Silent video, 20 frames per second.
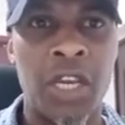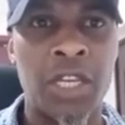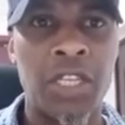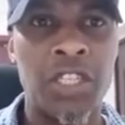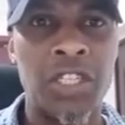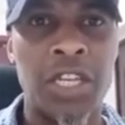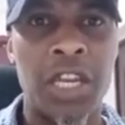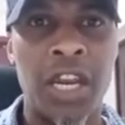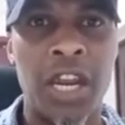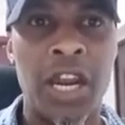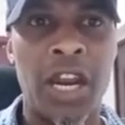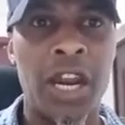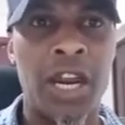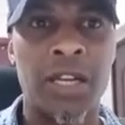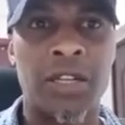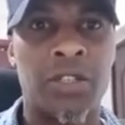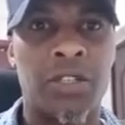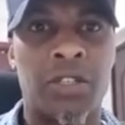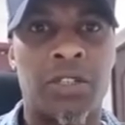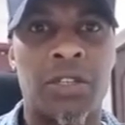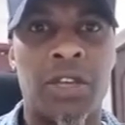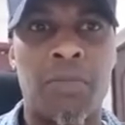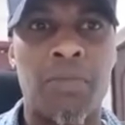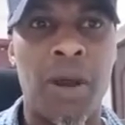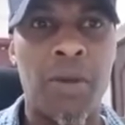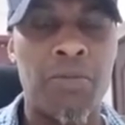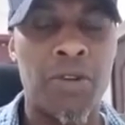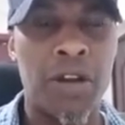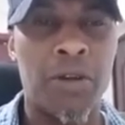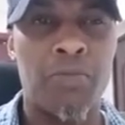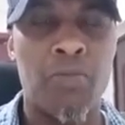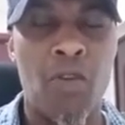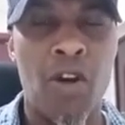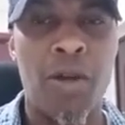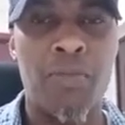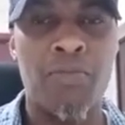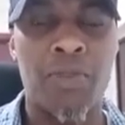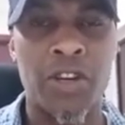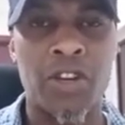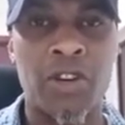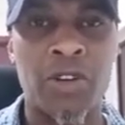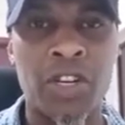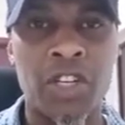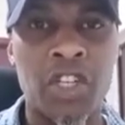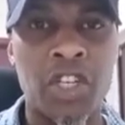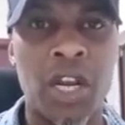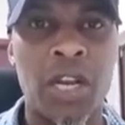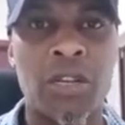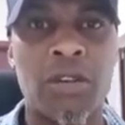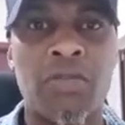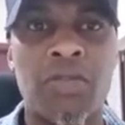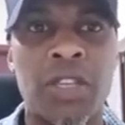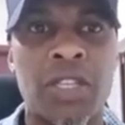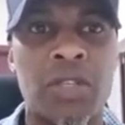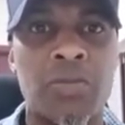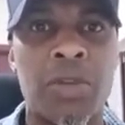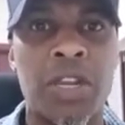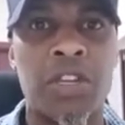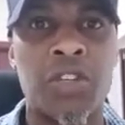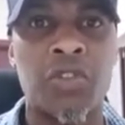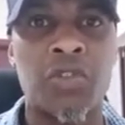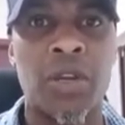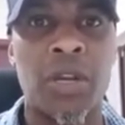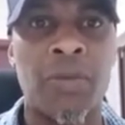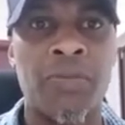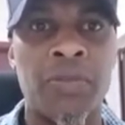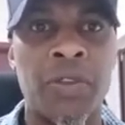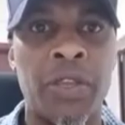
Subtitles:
CAS, Ababuna Mwamba, you're in charge of this ministry.